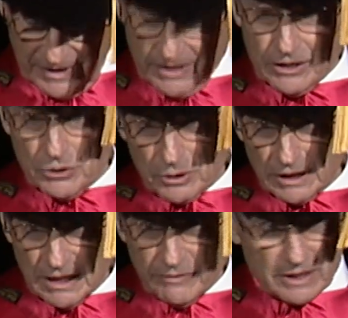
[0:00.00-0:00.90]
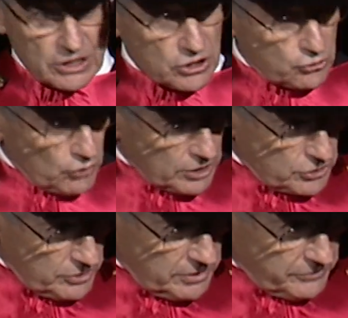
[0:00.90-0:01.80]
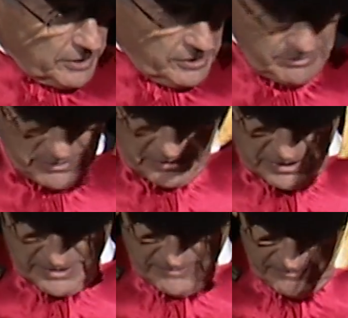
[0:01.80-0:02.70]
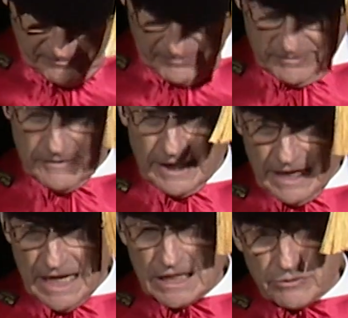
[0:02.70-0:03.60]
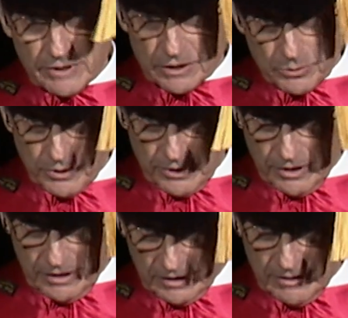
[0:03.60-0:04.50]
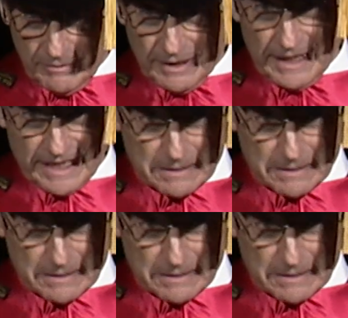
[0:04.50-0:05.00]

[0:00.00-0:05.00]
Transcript: You're leaving a structured environment and entering a world that is